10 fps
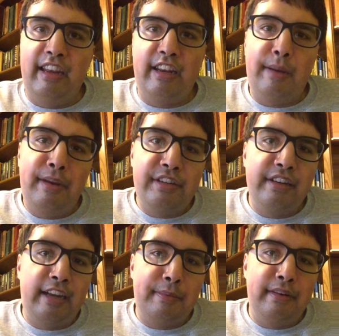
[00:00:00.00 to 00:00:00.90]
Did I
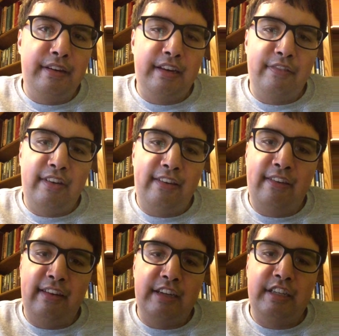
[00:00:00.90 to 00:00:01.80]
mention Captain Huggyface
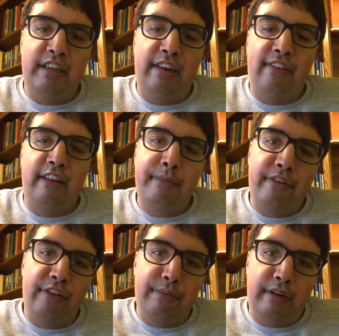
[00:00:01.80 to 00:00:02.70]
is actually in these
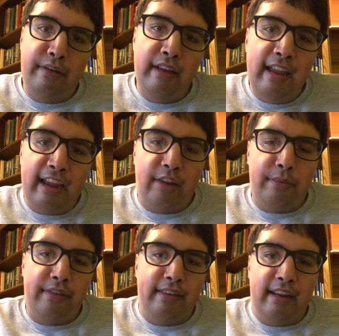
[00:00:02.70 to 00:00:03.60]
segments as well, as
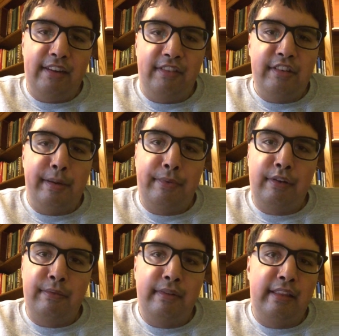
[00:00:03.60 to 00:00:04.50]
well as the end of each
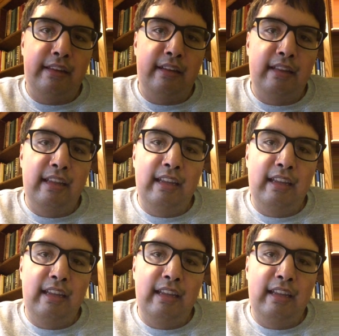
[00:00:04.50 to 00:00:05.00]
episode with the